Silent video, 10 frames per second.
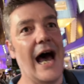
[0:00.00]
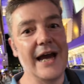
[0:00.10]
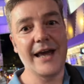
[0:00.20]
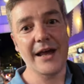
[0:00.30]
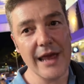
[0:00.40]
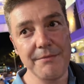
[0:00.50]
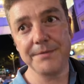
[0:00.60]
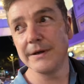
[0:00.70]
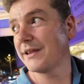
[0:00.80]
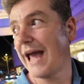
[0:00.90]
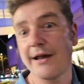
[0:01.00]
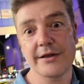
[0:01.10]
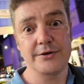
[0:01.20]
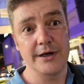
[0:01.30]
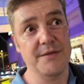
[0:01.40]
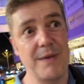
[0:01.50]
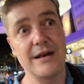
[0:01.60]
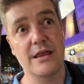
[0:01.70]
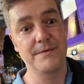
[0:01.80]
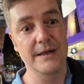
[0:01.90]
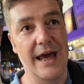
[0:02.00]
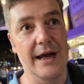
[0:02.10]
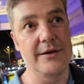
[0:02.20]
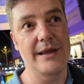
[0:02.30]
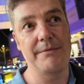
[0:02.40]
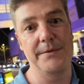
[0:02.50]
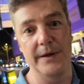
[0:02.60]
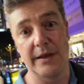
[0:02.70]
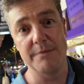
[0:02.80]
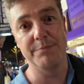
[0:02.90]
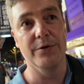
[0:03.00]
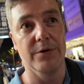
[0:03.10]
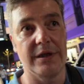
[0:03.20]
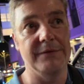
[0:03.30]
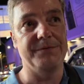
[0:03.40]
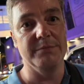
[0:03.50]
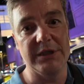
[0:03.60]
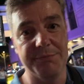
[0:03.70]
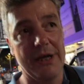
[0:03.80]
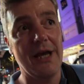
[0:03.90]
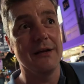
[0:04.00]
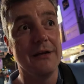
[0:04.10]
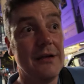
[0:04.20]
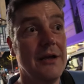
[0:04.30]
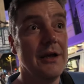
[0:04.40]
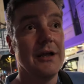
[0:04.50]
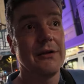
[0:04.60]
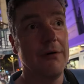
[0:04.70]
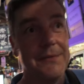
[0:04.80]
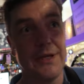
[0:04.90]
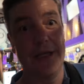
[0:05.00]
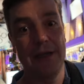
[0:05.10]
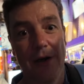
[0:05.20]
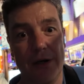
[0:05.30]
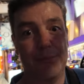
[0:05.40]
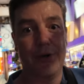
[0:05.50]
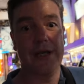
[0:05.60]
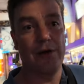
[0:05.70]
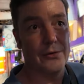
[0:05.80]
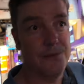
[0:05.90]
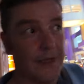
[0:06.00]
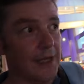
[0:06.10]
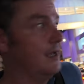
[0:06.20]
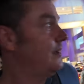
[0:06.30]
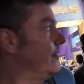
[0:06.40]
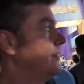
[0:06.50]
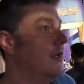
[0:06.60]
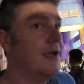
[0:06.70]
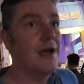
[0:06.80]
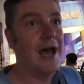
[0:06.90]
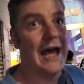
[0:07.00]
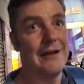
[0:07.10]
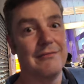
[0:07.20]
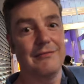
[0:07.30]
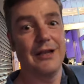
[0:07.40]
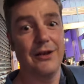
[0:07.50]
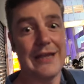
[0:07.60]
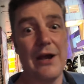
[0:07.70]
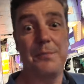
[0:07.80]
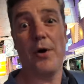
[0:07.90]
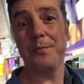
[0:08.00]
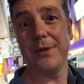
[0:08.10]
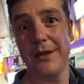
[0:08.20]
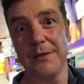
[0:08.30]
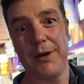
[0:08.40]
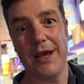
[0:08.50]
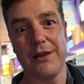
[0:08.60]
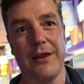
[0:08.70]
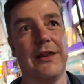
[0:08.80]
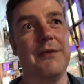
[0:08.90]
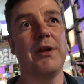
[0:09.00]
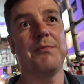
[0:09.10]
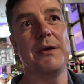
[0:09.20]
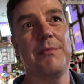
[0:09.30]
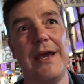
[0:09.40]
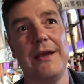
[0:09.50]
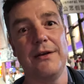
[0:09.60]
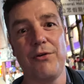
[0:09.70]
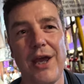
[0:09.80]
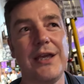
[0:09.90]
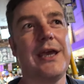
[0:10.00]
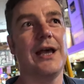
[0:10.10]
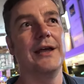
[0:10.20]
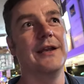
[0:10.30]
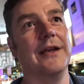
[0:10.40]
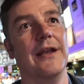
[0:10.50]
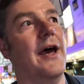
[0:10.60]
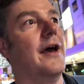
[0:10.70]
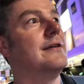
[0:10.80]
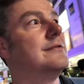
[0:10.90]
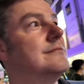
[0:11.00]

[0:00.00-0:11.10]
I guess everything's extra expensive in there because everything's imported from Japan. So obviously they got to bring it over here. And look how popular the place is. They must be making a right killing in there.